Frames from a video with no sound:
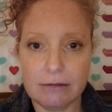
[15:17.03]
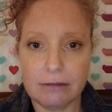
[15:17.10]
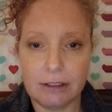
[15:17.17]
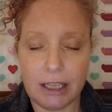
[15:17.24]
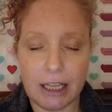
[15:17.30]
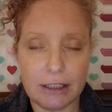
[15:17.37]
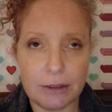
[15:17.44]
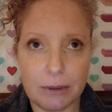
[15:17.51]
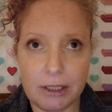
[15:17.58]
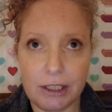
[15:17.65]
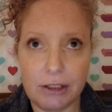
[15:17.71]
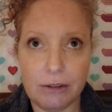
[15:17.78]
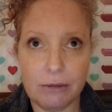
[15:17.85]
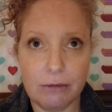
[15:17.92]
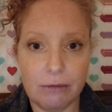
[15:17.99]
That's what
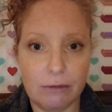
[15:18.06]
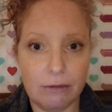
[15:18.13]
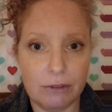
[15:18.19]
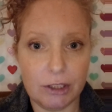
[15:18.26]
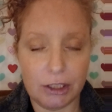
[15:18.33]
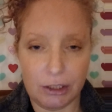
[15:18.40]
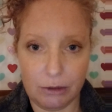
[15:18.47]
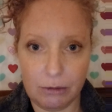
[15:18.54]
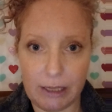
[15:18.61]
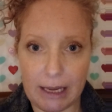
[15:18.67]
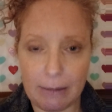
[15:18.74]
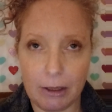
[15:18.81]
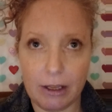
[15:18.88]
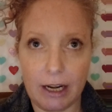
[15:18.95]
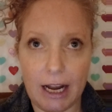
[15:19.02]
you
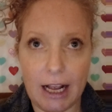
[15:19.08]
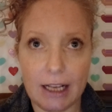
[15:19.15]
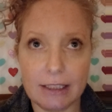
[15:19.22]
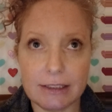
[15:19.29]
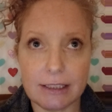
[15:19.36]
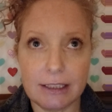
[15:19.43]
label it as.